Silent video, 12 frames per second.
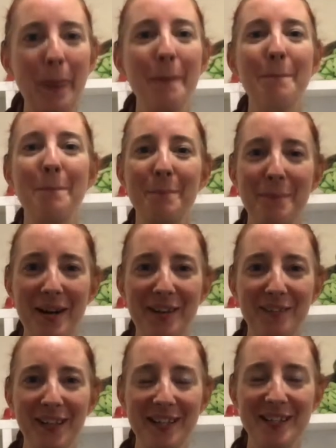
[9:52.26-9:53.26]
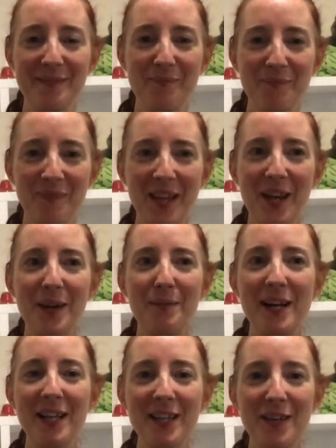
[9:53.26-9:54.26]
Marvellous.
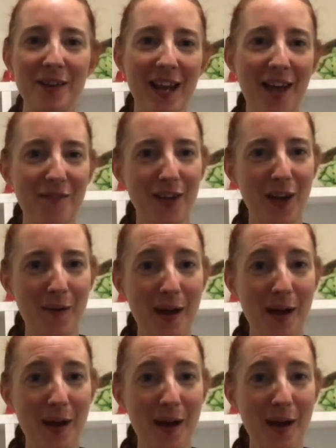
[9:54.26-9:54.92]
Well, you can have a go